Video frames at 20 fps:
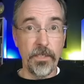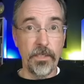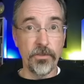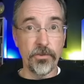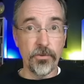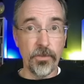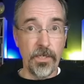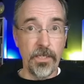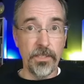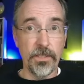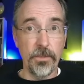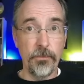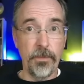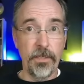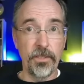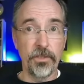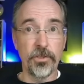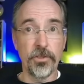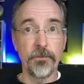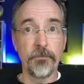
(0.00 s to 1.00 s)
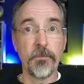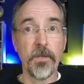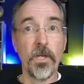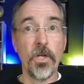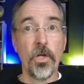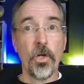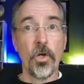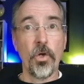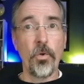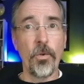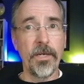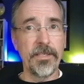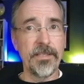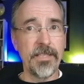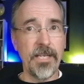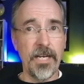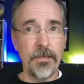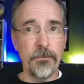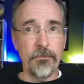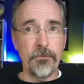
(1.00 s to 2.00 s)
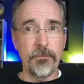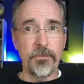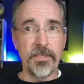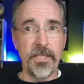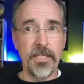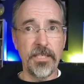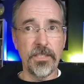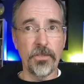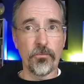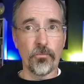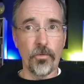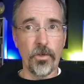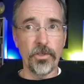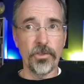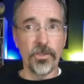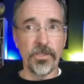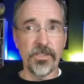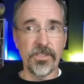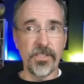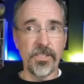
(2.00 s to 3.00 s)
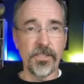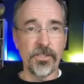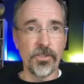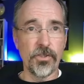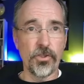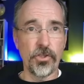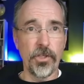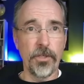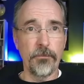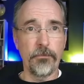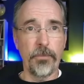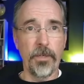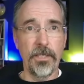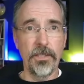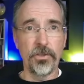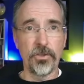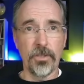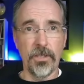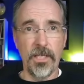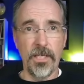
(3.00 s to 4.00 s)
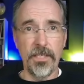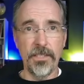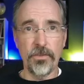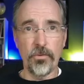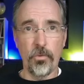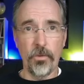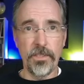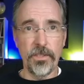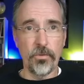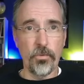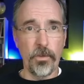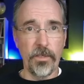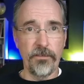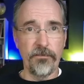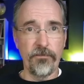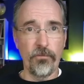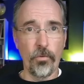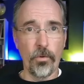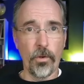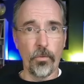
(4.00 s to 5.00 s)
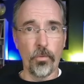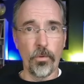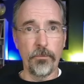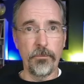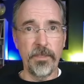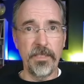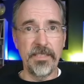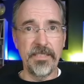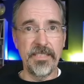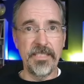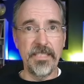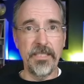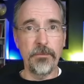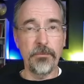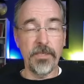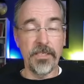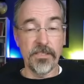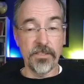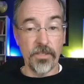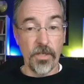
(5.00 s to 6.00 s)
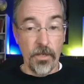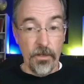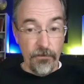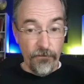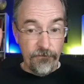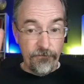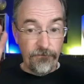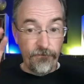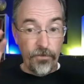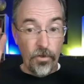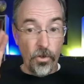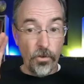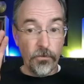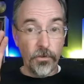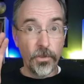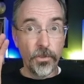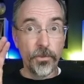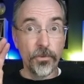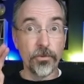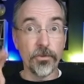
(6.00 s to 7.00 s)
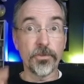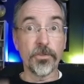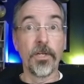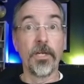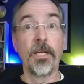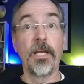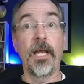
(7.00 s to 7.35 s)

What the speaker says: under occupation who had not taken Russian citizenship by July 2024 would be deemed as foreigners